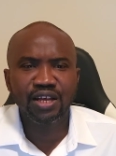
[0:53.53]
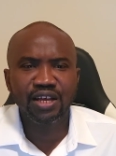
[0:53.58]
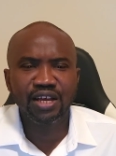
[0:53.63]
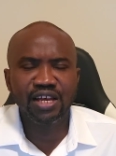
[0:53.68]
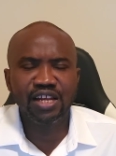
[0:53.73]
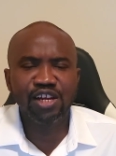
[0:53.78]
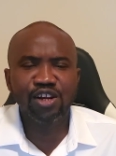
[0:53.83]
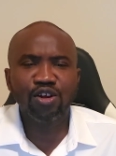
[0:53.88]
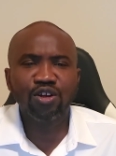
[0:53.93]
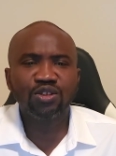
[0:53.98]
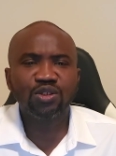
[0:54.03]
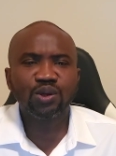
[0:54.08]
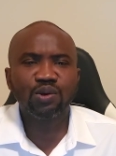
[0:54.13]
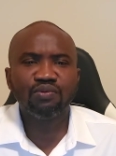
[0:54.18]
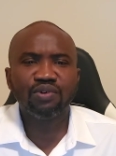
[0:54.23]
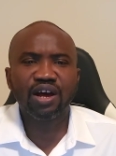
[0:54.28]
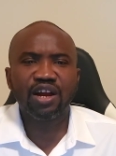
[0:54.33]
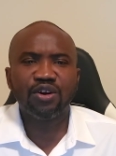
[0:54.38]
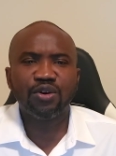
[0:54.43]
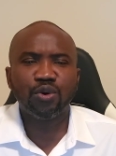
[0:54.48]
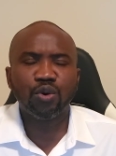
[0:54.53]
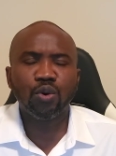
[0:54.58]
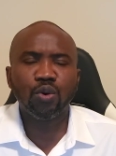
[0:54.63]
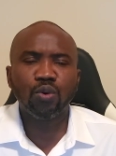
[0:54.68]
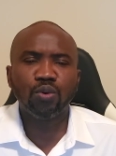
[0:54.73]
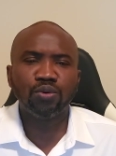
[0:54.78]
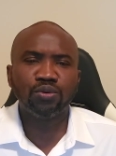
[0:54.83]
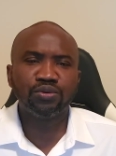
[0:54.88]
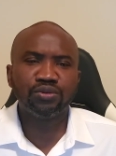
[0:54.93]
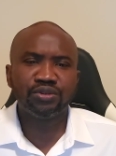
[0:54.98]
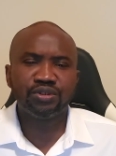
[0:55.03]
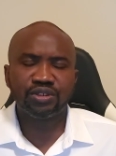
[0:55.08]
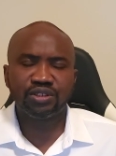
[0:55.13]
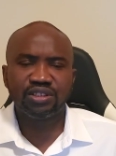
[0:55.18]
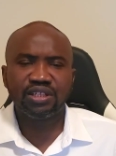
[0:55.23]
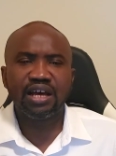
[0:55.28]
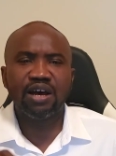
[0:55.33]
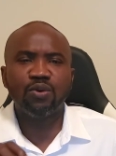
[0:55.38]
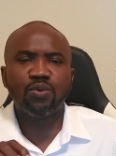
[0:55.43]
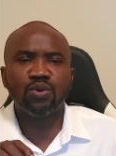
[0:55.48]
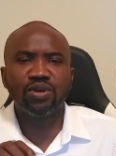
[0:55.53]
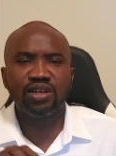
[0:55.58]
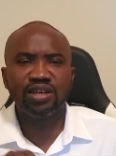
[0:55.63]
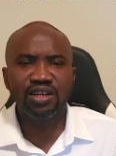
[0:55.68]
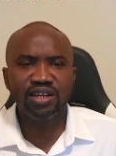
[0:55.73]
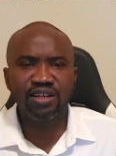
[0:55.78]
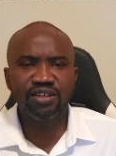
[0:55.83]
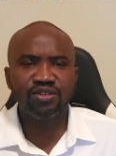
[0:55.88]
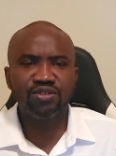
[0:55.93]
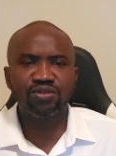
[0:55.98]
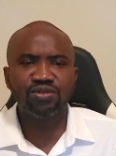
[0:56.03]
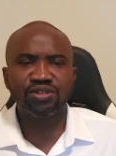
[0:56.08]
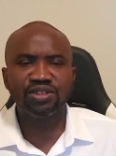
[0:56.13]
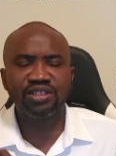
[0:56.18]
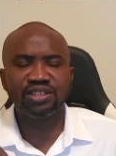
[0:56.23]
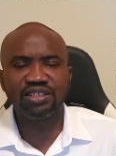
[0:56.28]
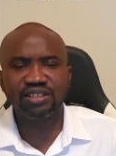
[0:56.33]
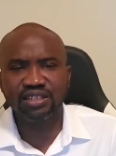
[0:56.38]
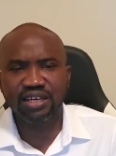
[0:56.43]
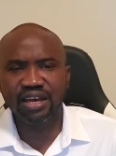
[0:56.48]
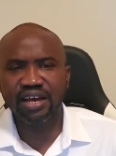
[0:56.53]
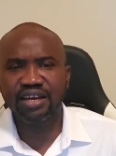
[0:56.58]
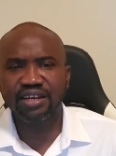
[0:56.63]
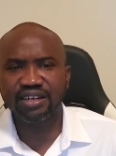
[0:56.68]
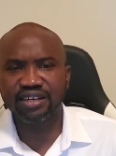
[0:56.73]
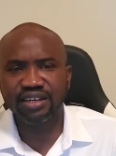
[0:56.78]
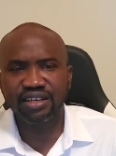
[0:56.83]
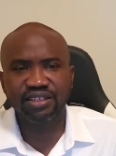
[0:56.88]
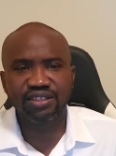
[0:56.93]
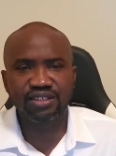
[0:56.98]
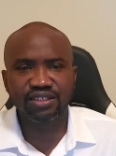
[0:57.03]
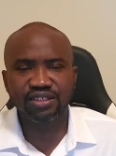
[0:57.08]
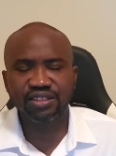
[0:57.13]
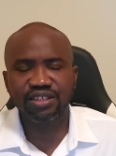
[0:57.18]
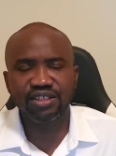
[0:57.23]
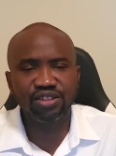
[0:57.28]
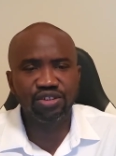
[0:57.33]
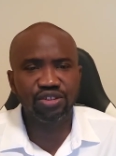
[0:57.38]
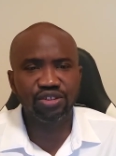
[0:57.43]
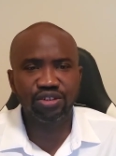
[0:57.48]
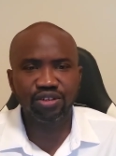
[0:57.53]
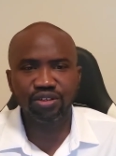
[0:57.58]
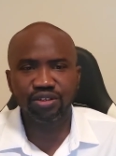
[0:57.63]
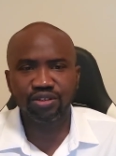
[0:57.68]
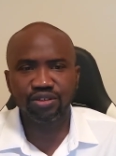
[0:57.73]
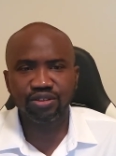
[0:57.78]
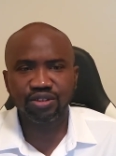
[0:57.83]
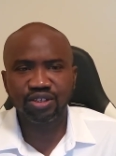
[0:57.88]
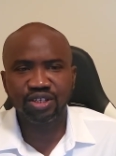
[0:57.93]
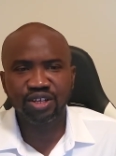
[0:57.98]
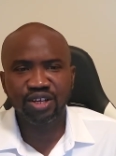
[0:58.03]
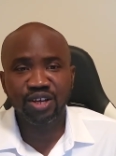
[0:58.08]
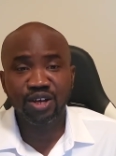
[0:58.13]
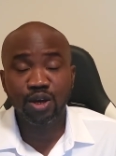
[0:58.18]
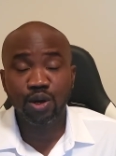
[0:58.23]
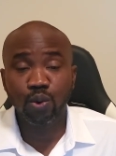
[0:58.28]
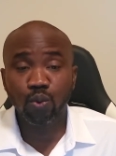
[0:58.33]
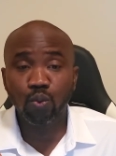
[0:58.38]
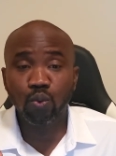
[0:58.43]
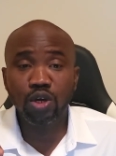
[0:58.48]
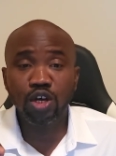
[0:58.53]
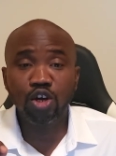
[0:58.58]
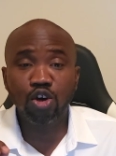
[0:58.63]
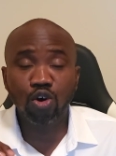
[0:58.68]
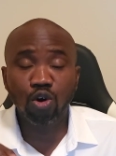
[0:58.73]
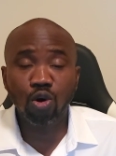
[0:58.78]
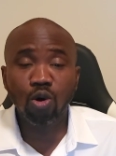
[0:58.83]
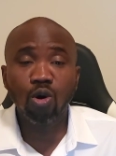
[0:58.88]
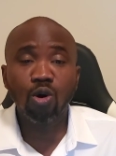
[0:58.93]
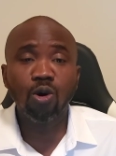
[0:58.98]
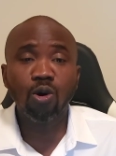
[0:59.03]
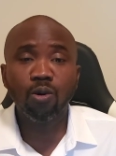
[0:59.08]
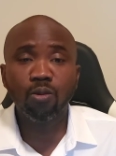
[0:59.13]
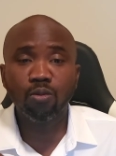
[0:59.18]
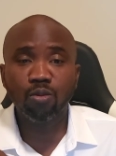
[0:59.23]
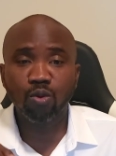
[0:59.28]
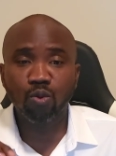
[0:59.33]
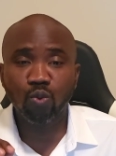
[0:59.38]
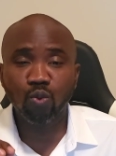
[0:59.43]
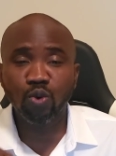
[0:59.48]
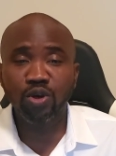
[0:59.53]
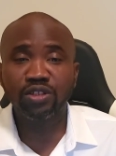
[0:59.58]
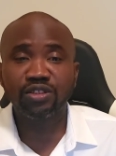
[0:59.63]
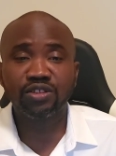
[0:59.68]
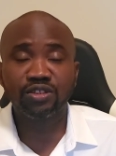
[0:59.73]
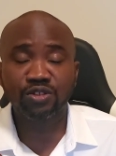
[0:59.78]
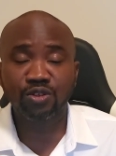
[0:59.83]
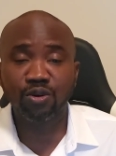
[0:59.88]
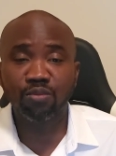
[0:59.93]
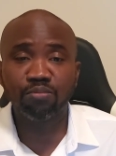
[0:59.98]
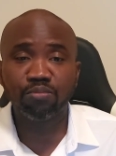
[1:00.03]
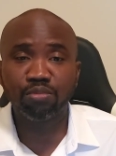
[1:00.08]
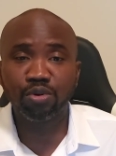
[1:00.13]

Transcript: a lot of our roads that will lead to the desired destination we come with some